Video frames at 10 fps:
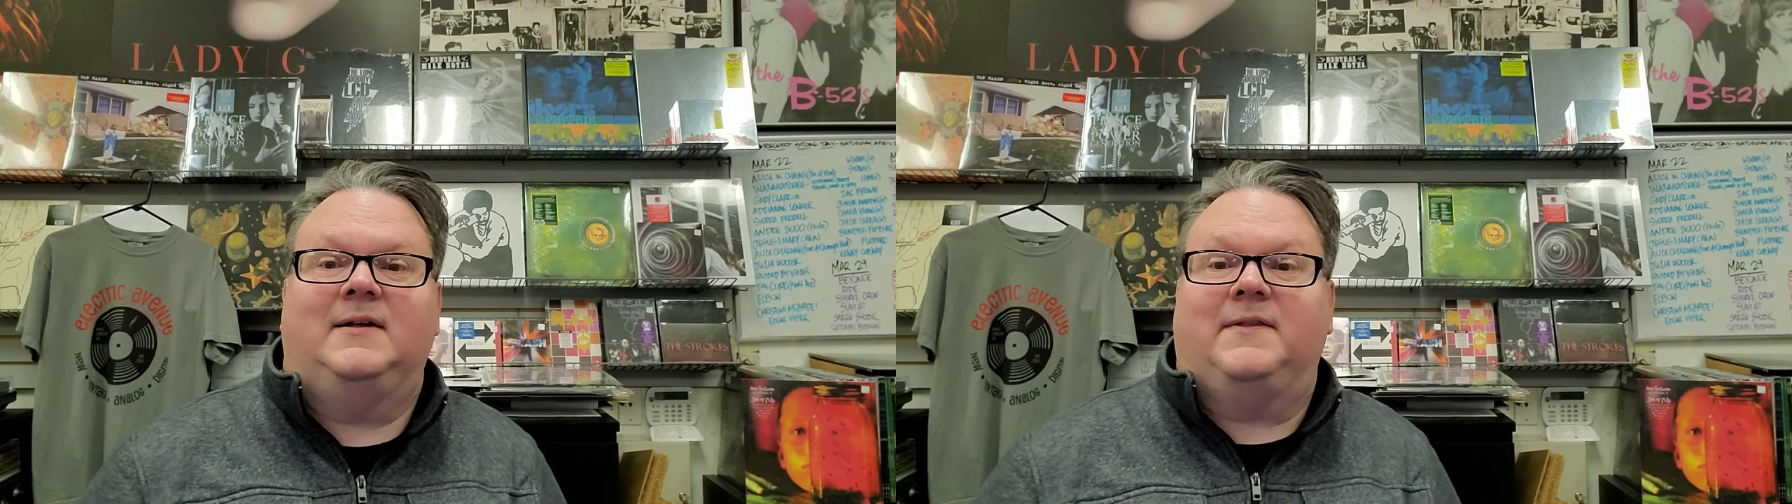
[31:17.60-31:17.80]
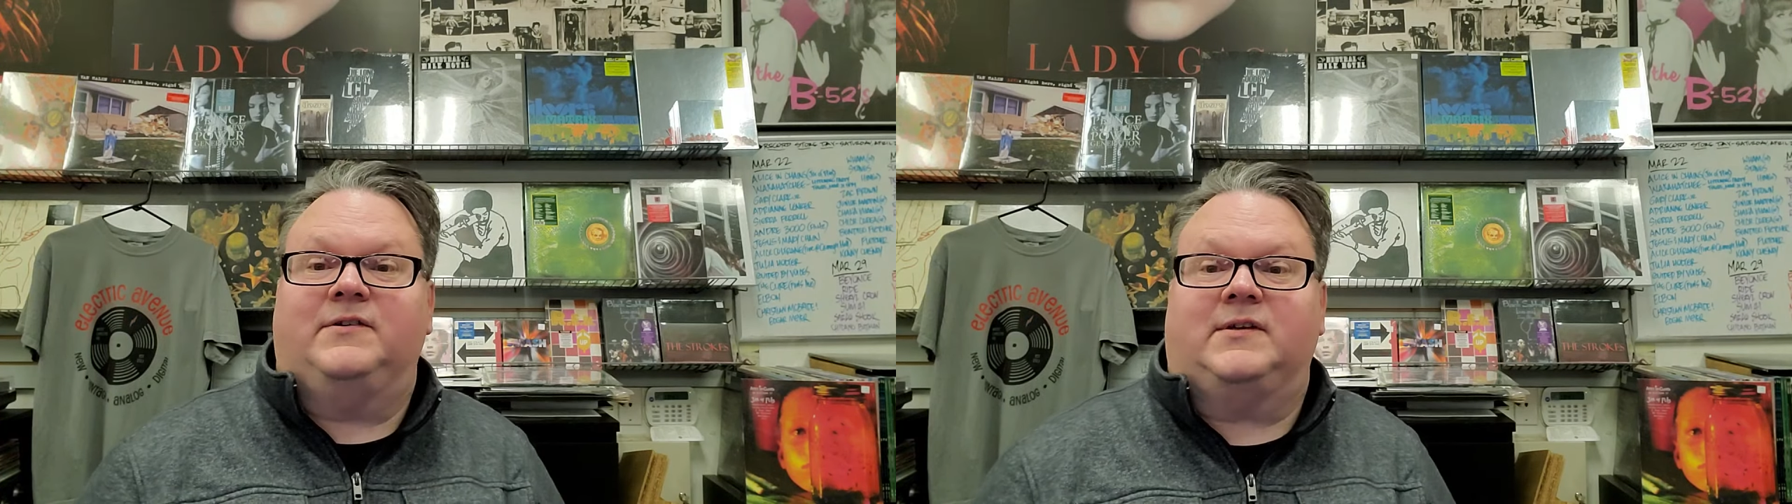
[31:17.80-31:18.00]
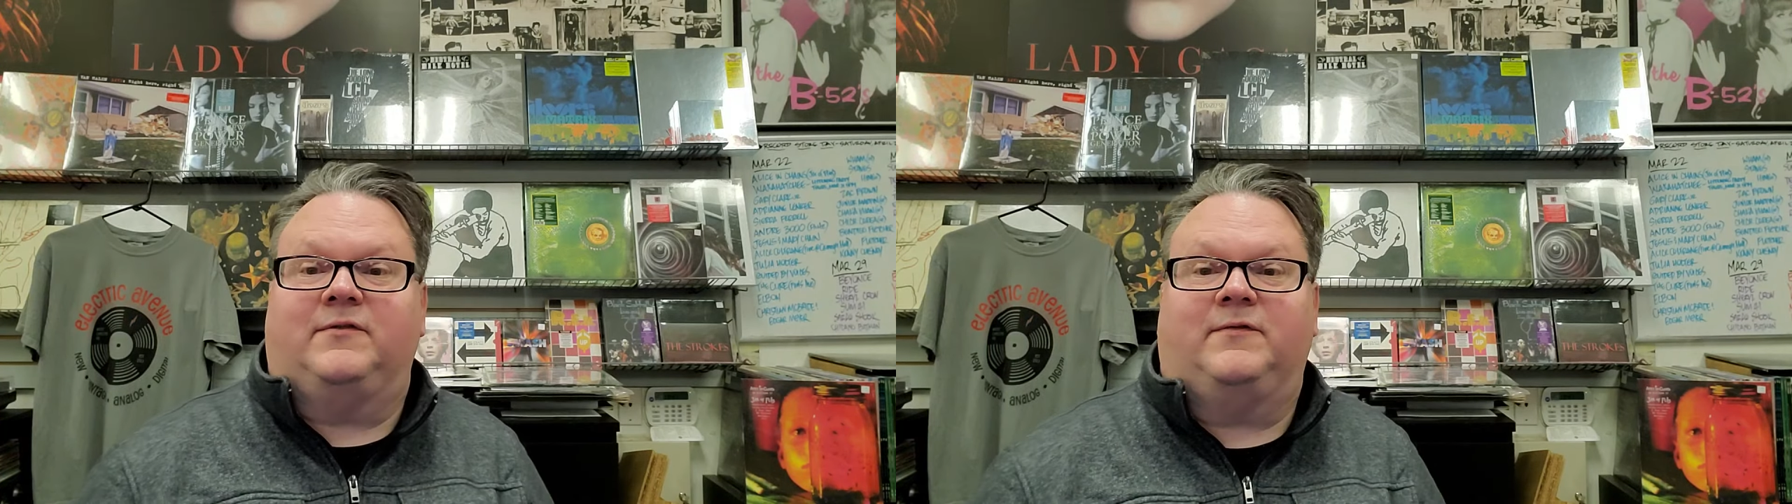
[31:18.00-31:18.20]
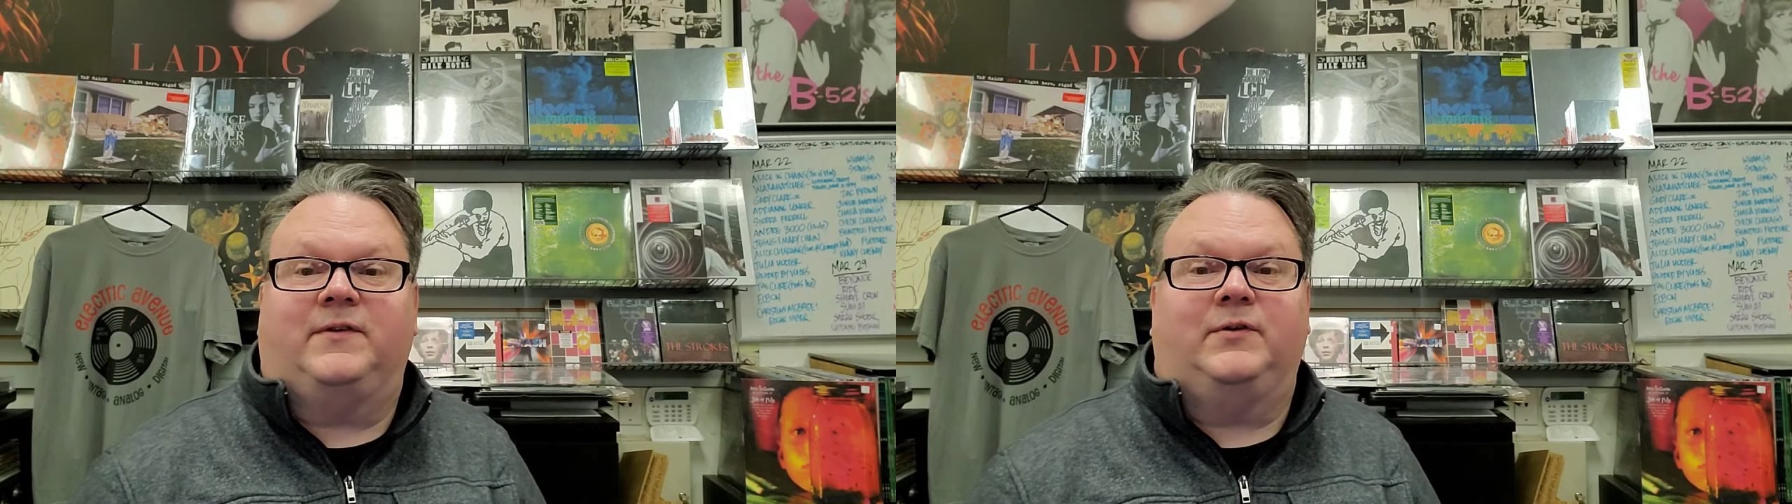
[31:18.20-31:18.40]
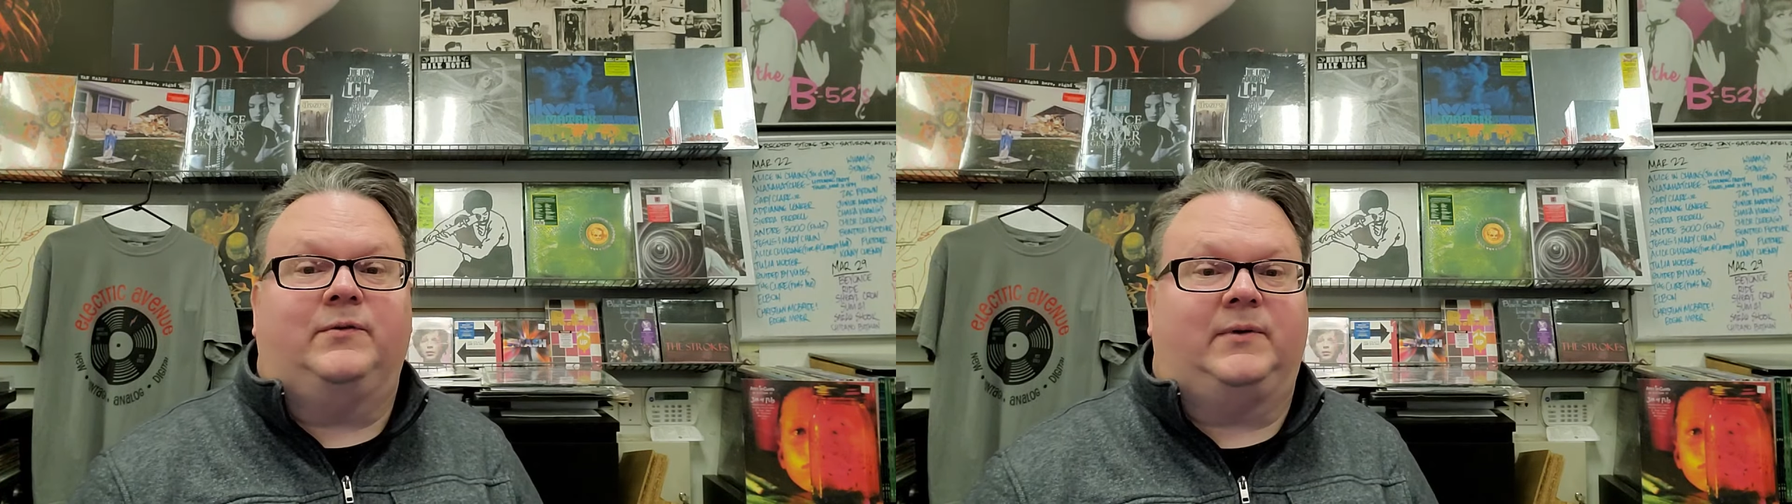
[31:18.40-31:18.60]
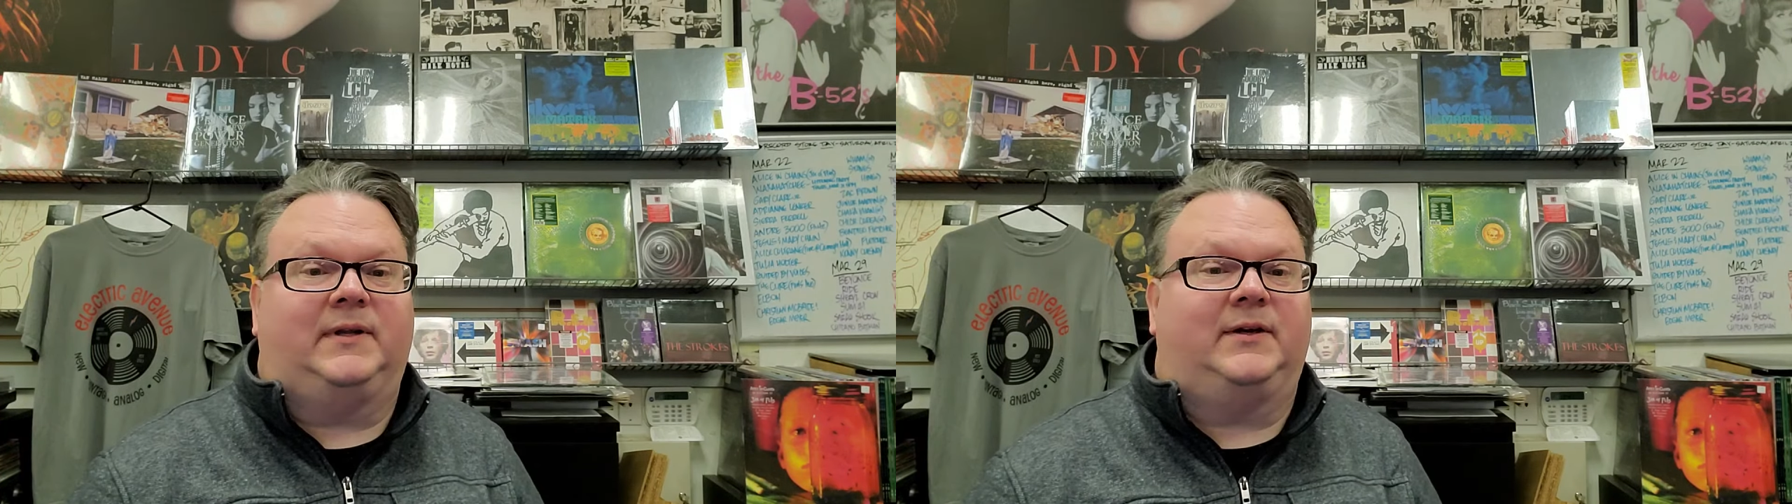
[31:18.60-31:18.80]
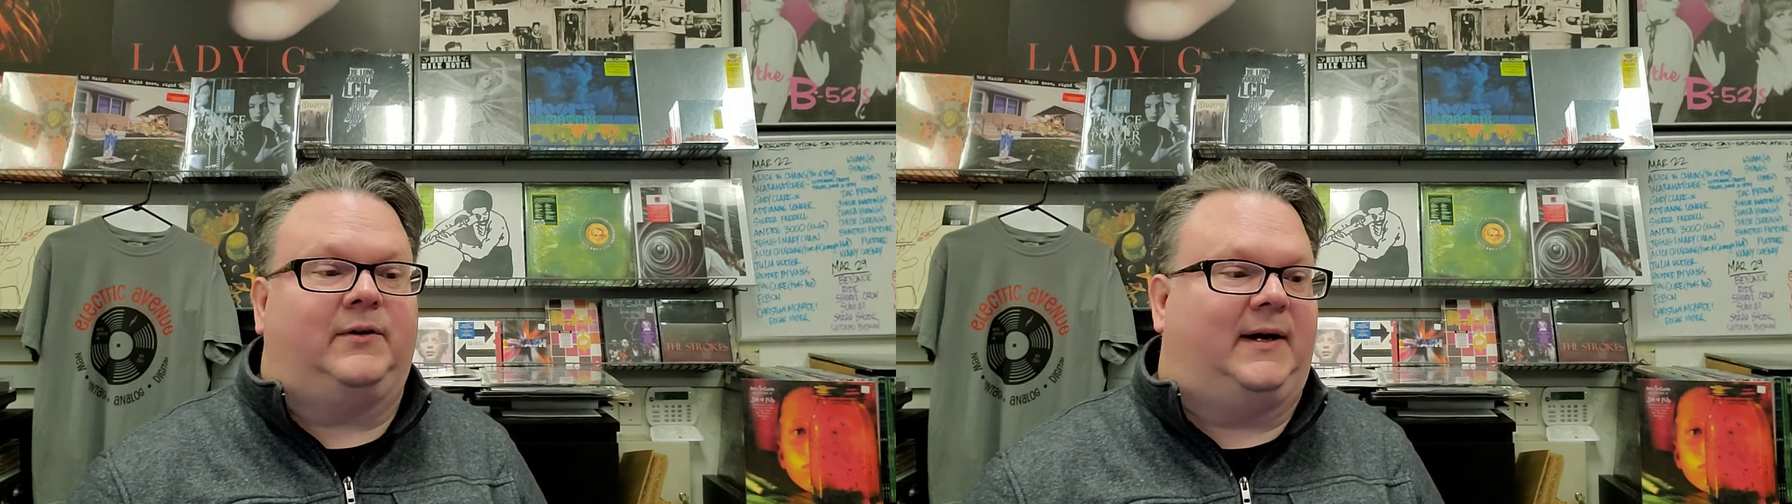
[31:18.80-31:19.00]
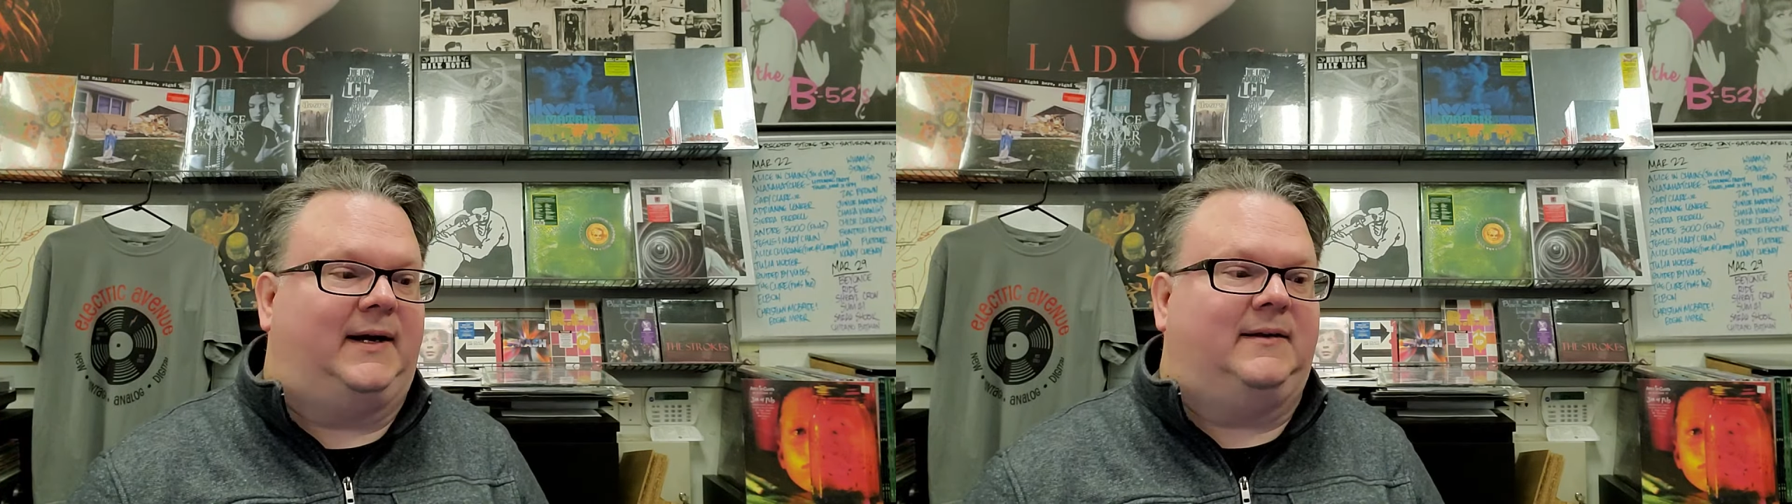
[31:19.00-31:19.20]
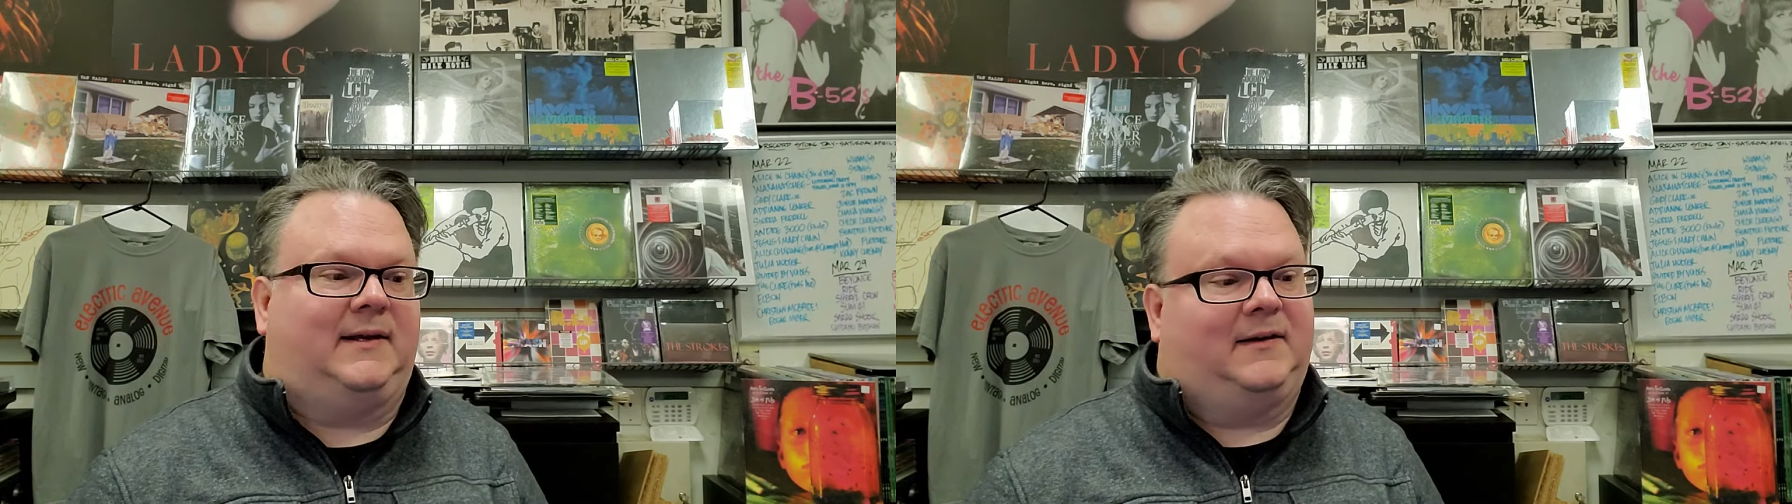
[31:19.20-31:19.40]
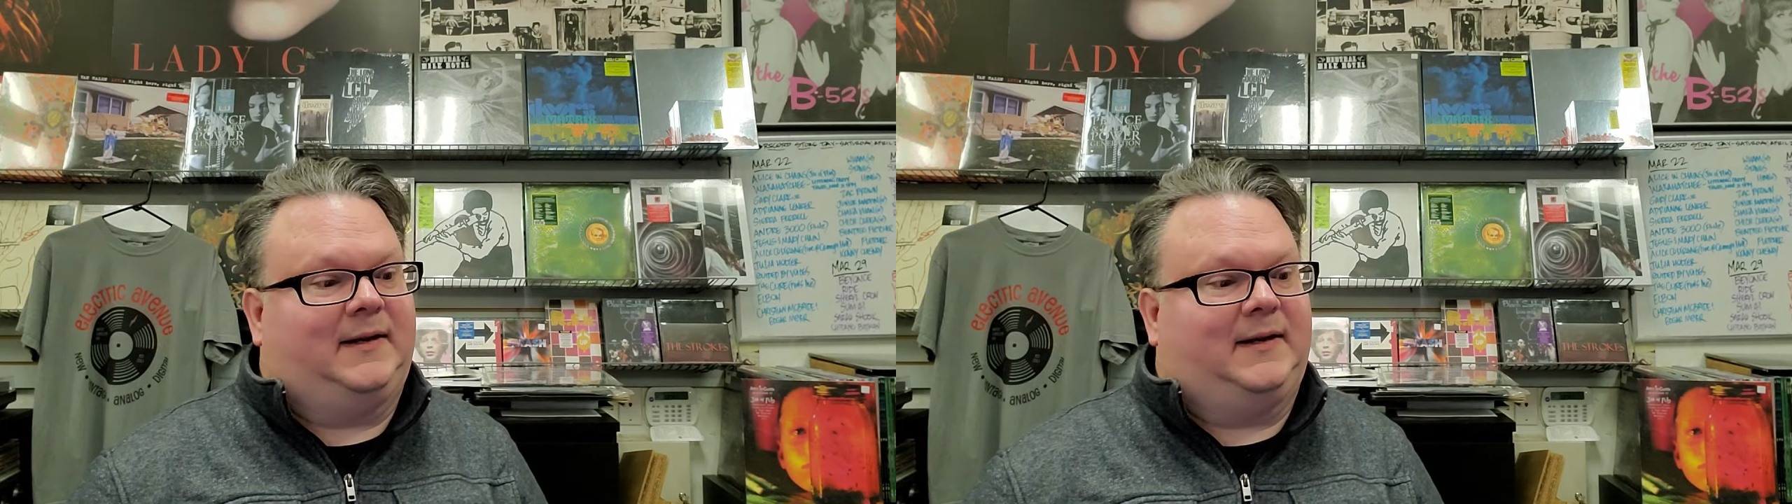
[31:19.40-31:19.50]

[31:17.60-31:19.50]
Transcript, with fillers: There's a few really great,